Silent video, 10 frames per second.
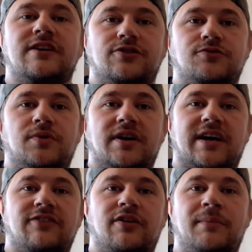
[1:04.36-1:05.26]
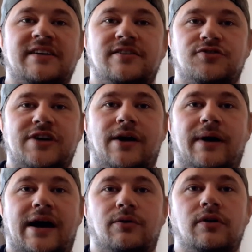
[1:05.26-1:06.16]
I just want to give a massive
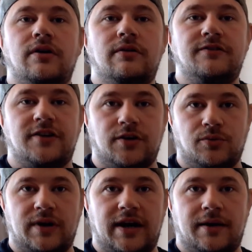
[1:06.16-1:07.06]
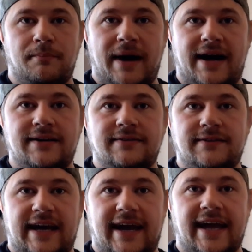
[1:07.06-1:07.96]
shout out to Matt
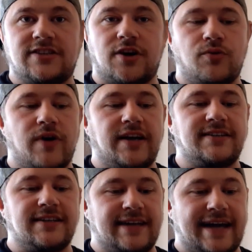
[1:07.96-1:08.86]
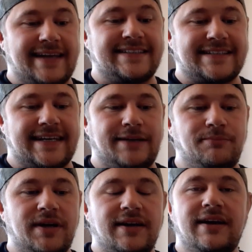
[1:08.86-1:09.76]
at Exoracing and his
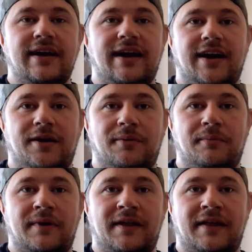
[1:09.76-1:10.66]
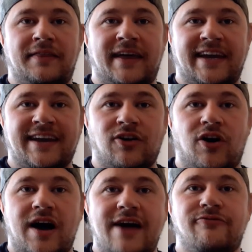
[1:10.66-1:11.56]
team. They
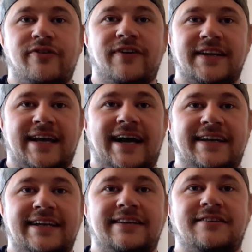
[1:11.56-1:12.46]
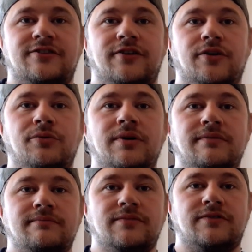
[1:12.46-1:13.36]
got everything that I needed to do
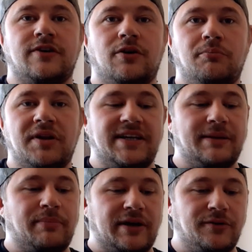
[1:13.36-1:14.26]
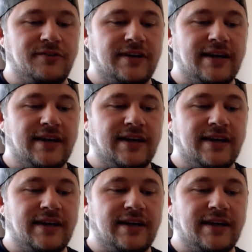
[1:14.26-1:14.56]
to complete the build.